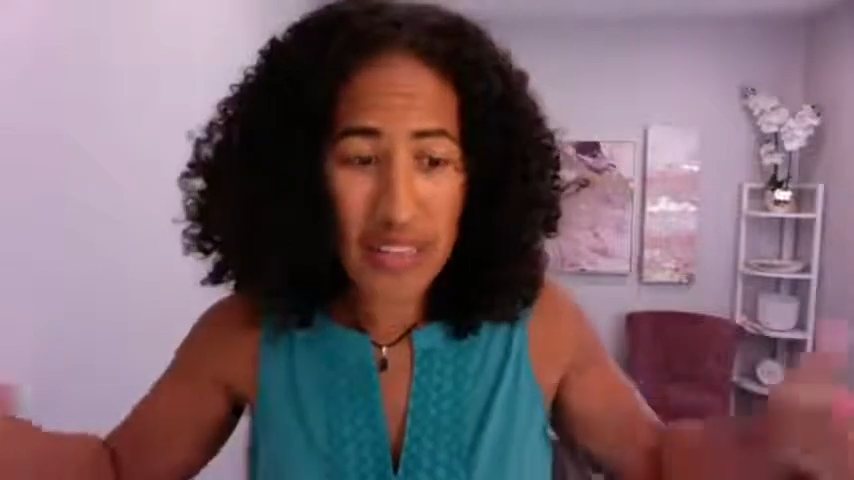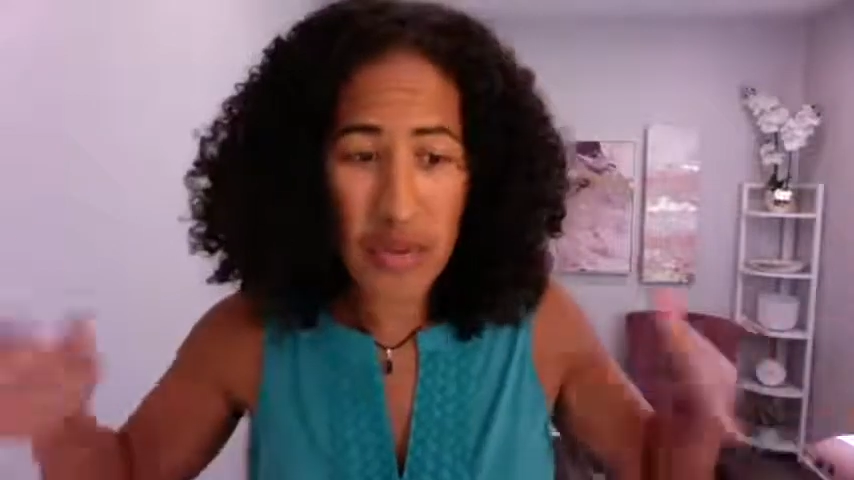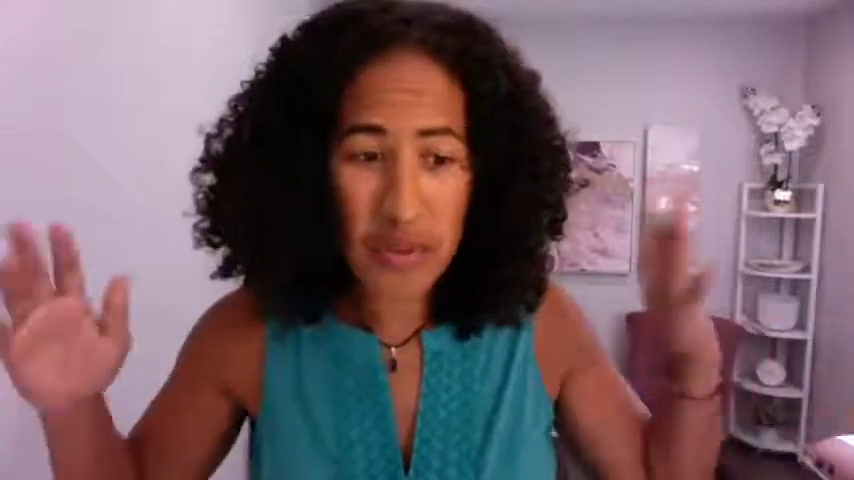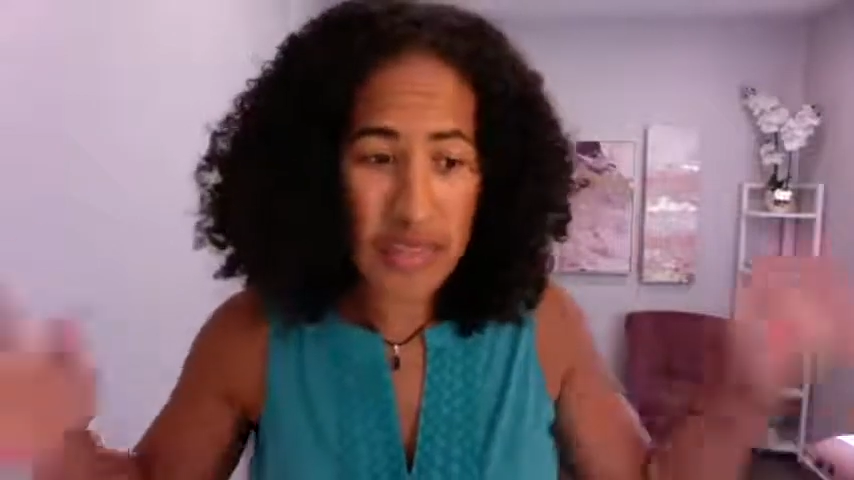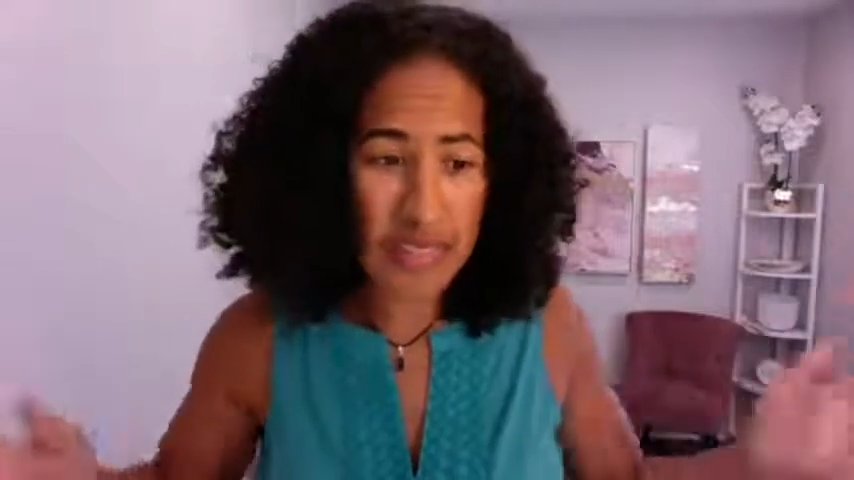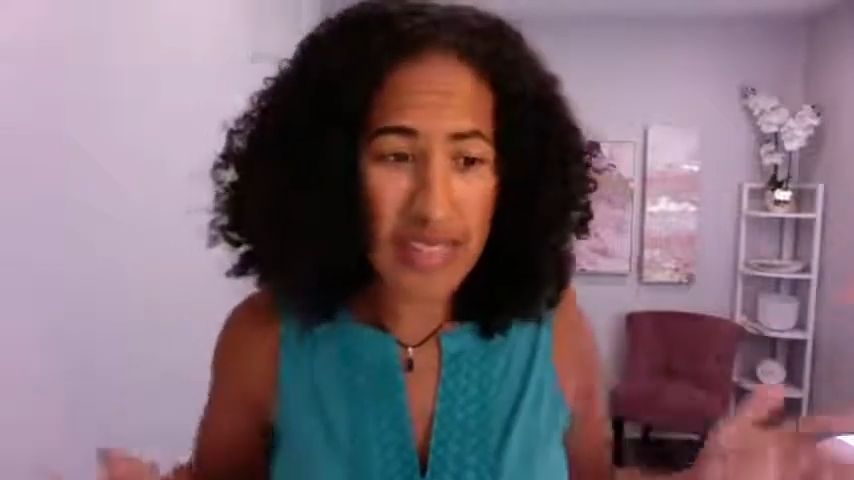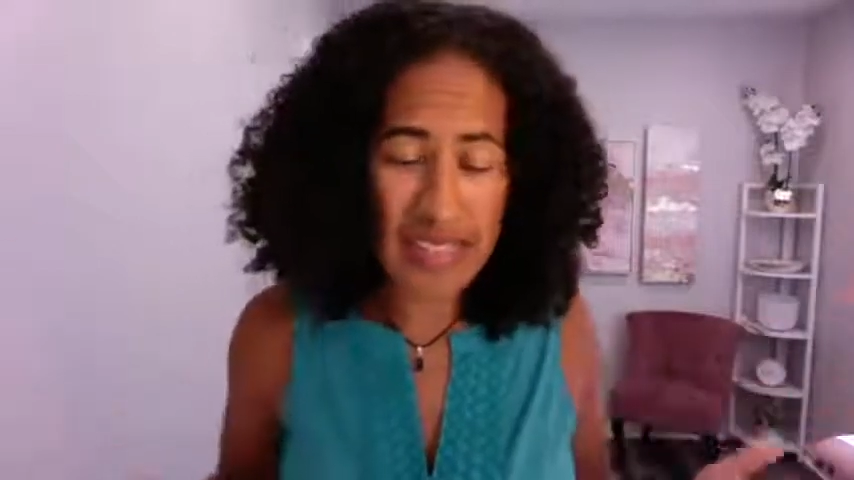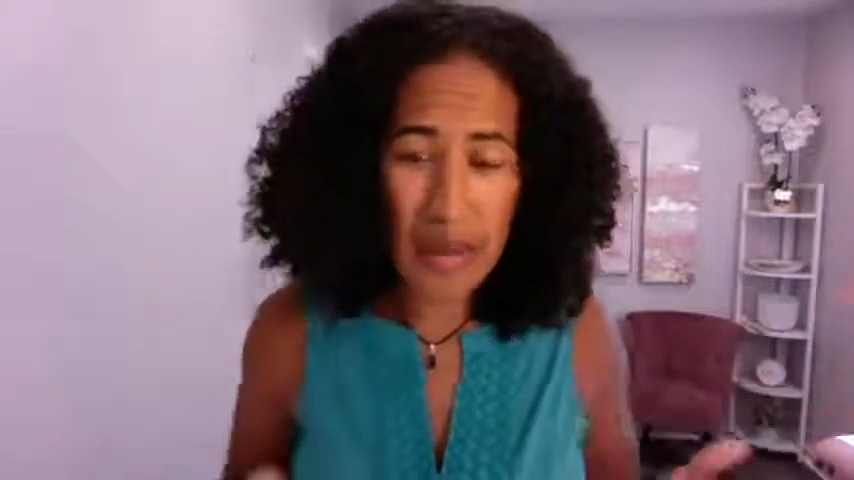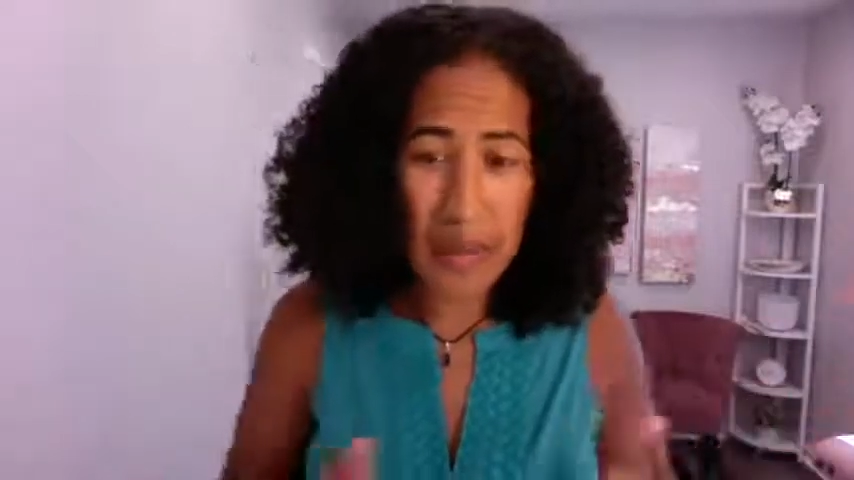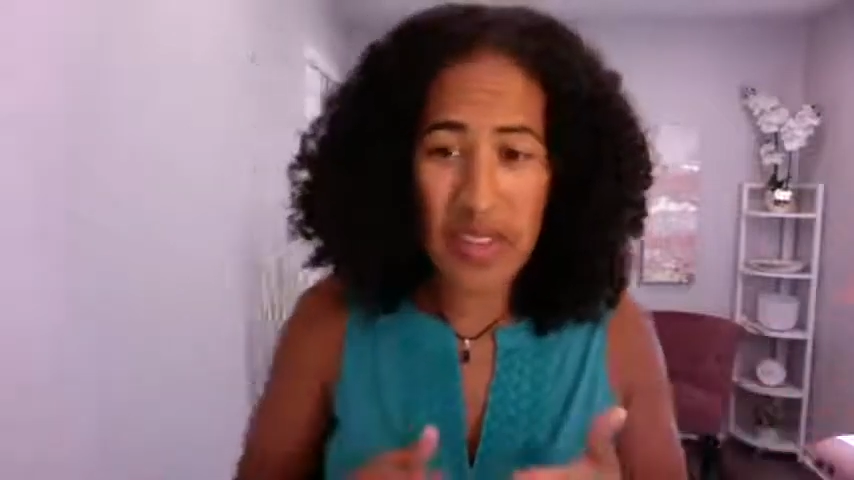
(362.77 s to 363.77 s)
there are things like
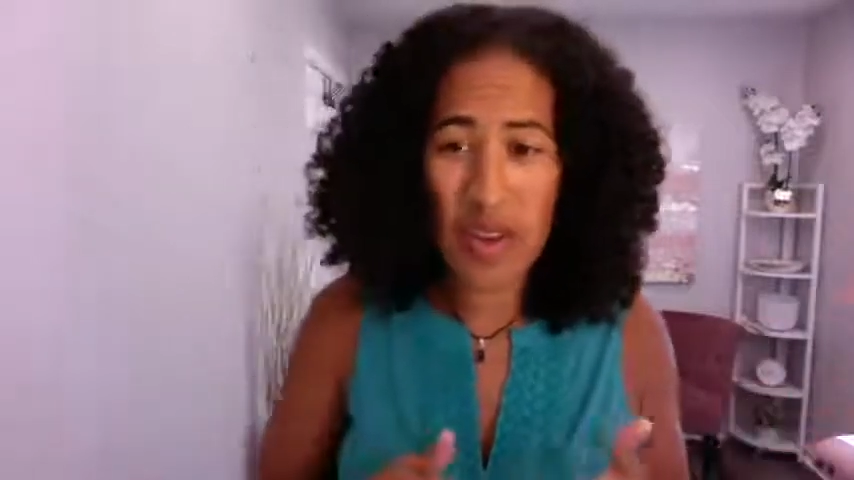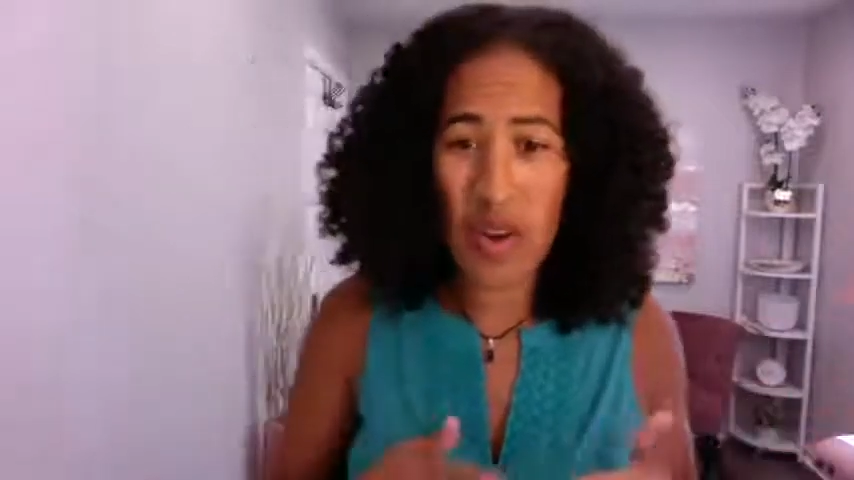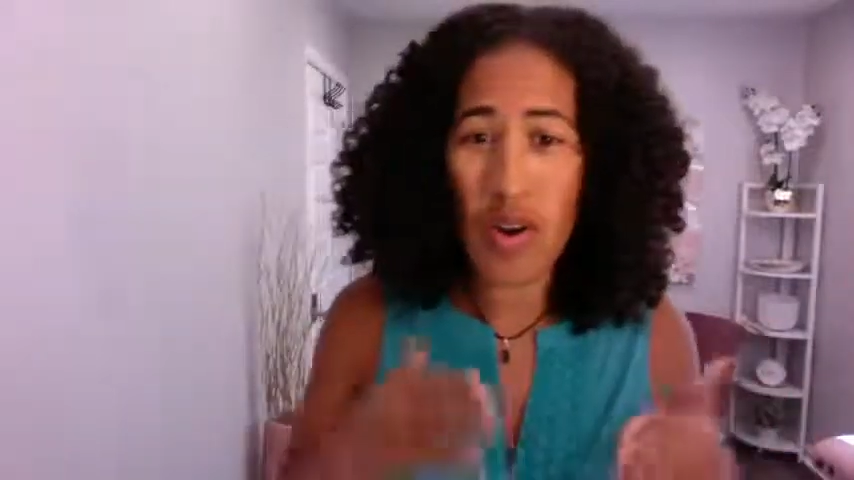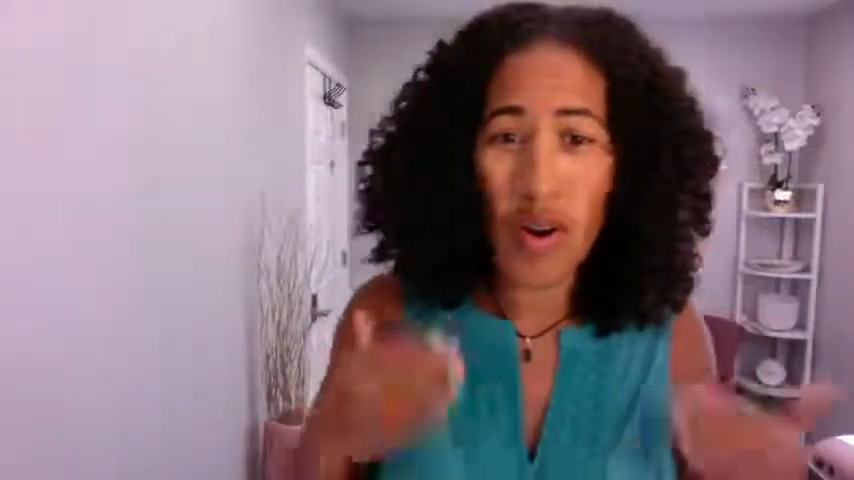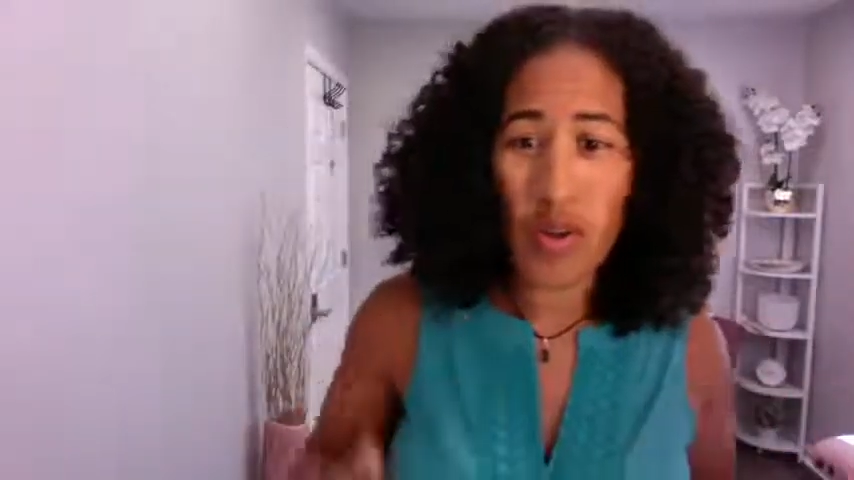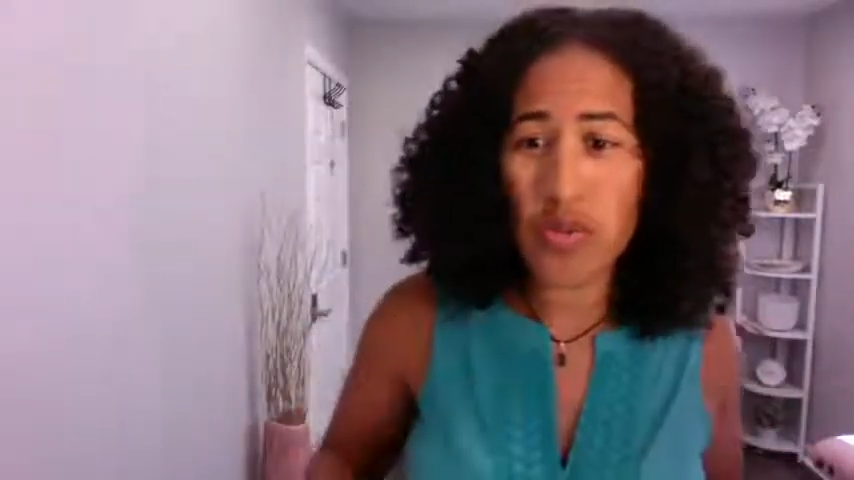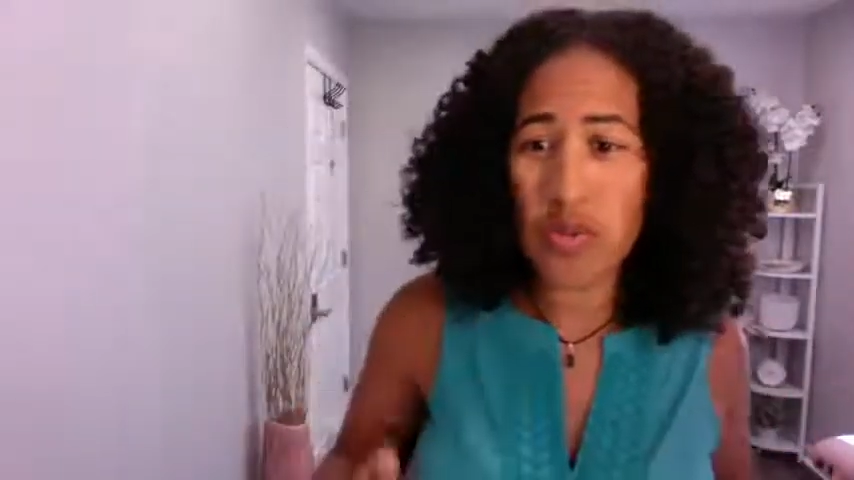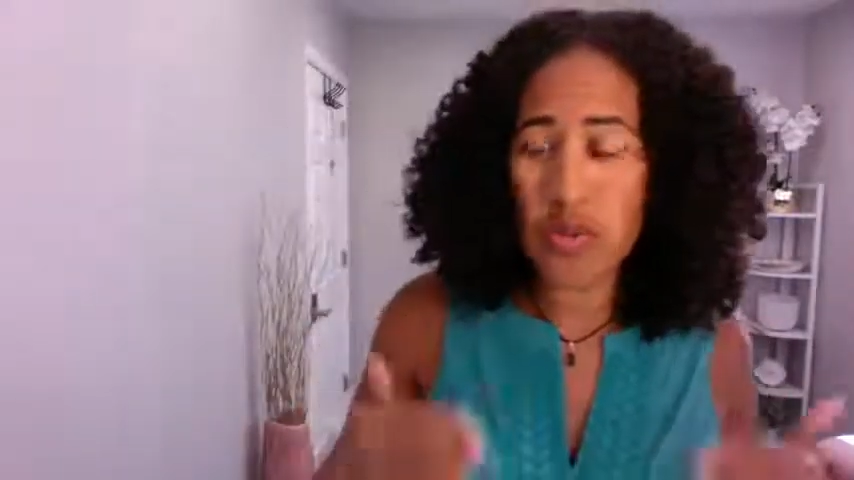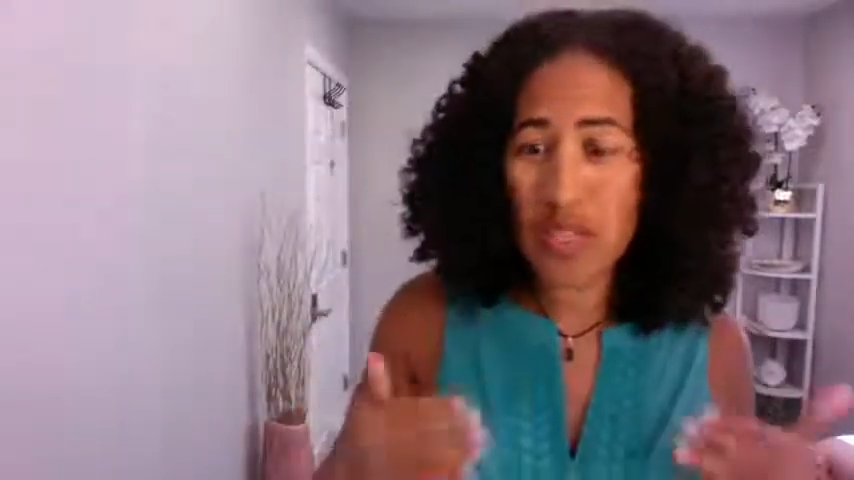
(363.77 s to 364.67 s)
that, but there are also